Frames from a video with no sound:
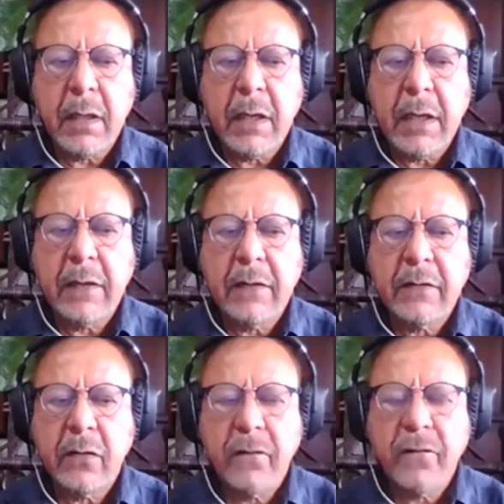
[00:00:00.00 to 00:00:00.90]
and
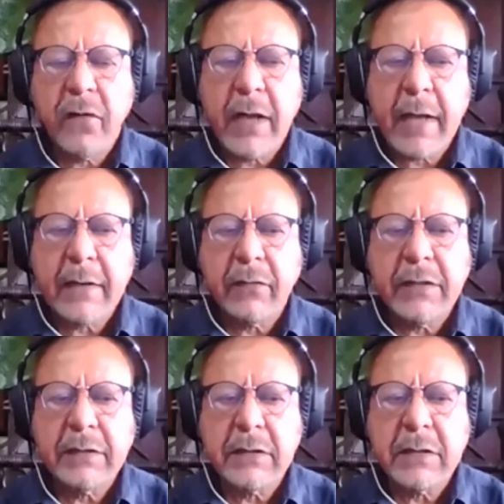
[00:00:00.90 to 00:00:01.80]
so, for that
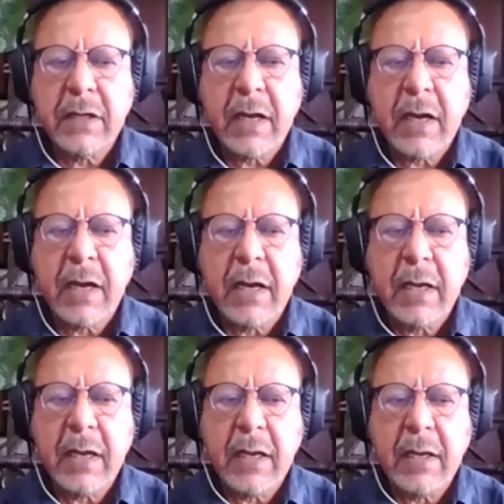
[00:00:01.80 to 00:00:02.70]
reason,
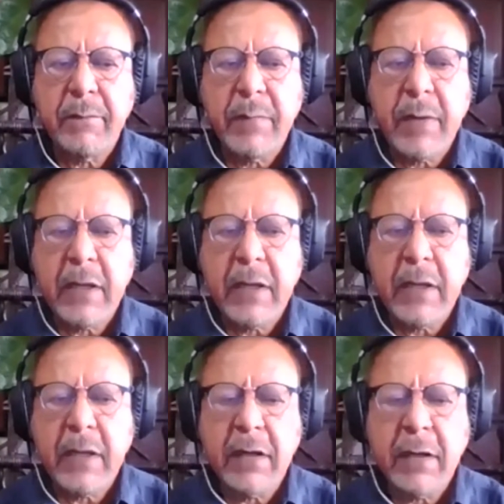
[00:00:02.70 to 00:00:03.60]
I uh,
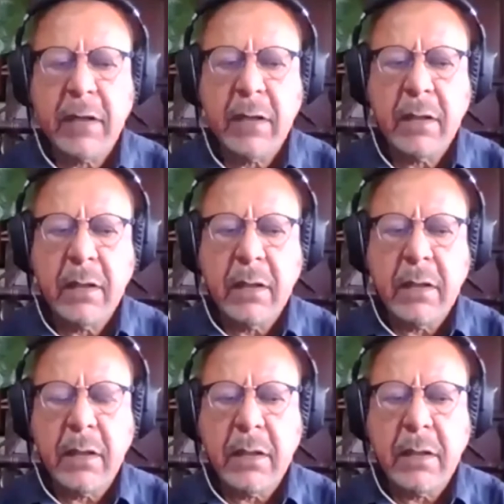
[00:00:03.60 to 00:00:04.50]
believe in
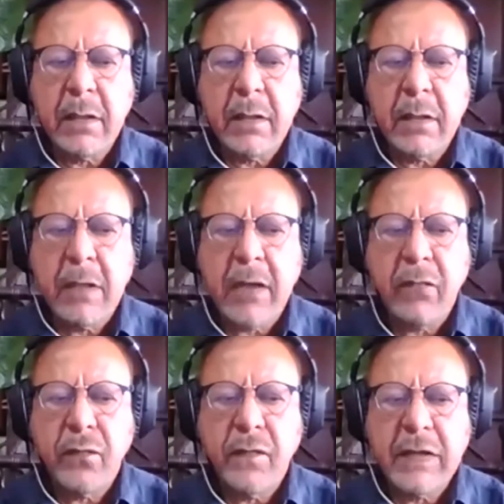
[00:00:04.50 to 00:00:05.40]
uh,
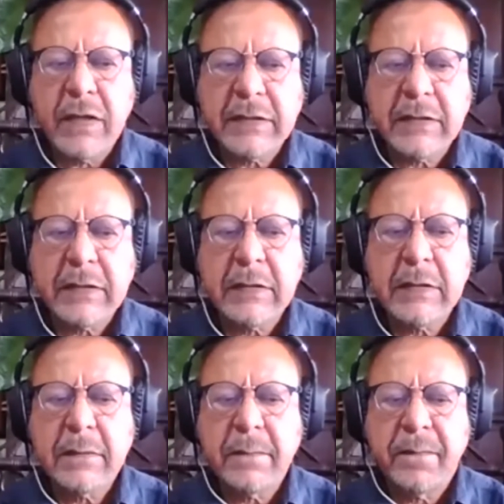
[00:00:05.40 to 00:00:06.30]

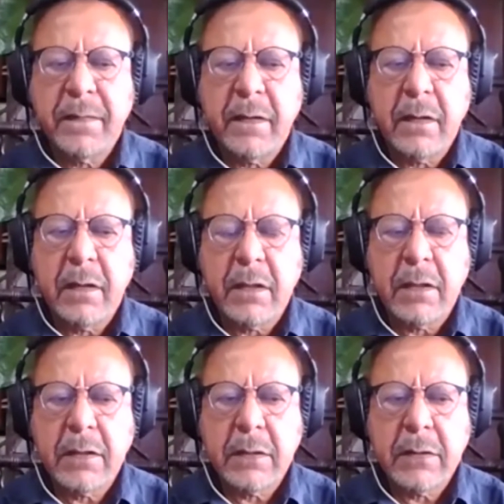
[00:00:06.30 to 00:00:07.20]
diversity
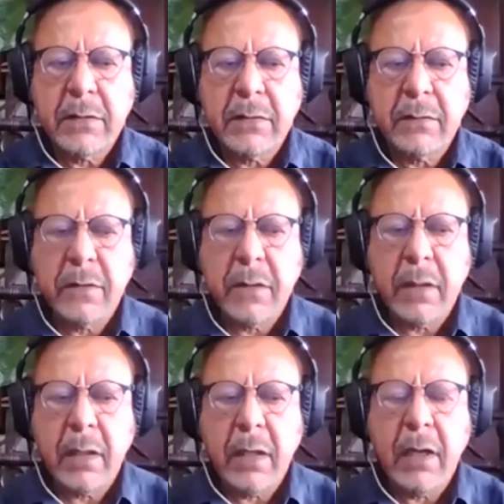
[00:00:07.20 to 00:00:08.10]
uh,
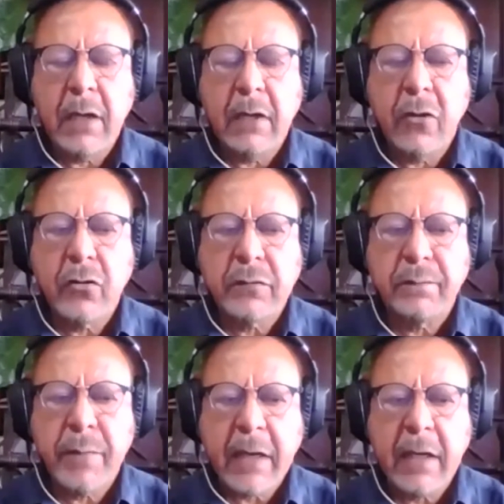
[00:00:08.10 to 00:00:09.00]
in those
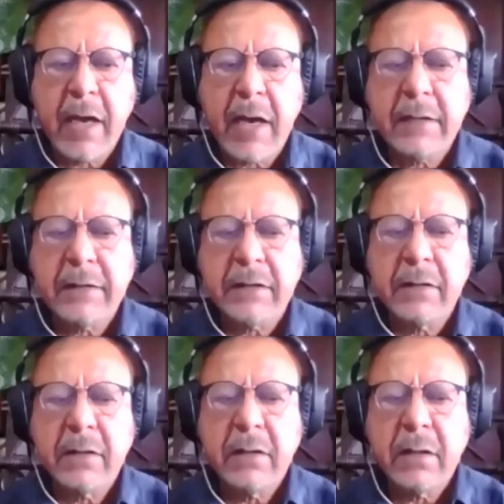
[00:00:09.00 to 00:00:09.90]
backyards.
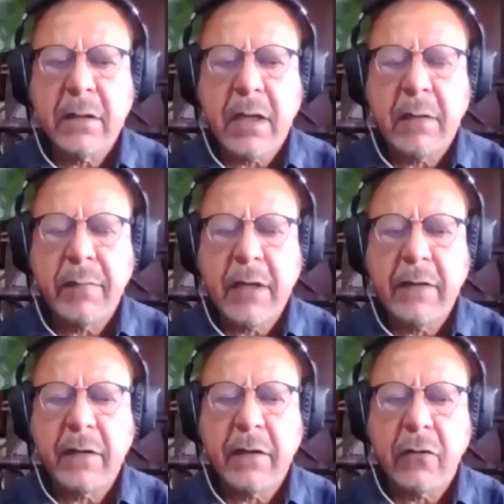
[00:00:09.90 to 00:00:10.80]
I
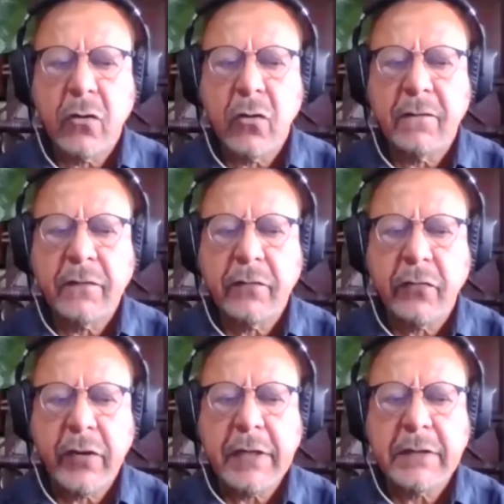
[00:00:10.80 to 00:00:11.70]
believe in the role of
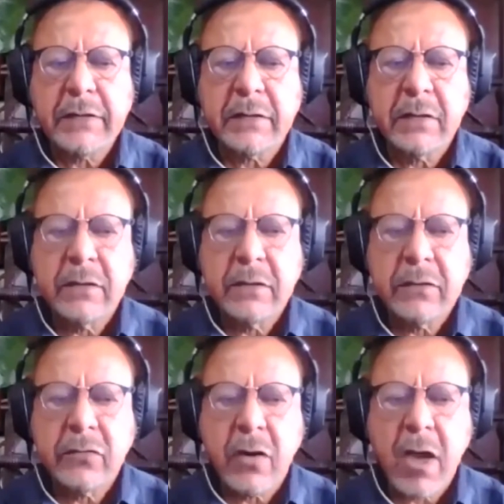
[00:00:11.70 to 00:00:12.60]
trees,
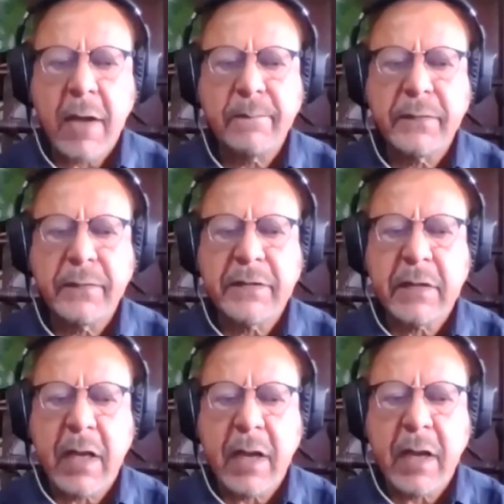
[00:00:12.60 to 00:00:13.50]

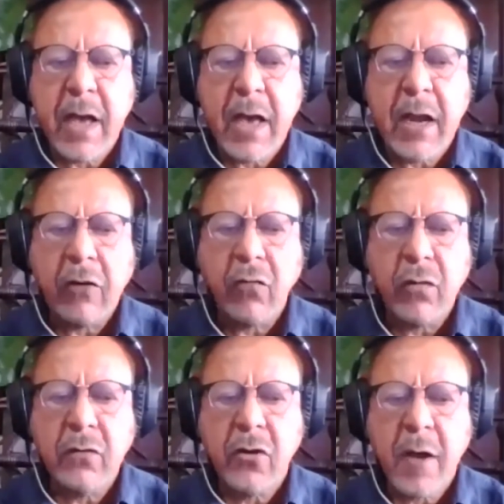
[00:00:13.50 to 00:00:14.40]
shrubs, and
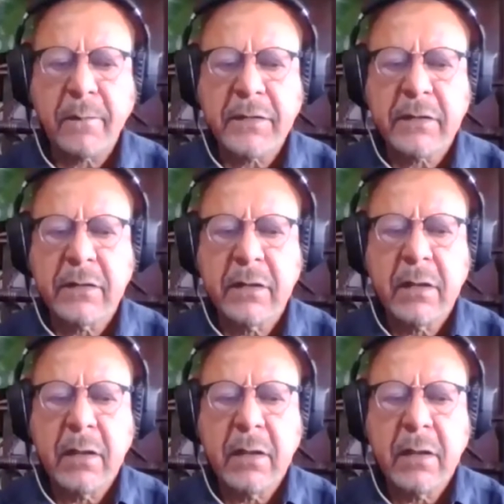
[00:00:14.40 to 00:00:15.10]
annual crops.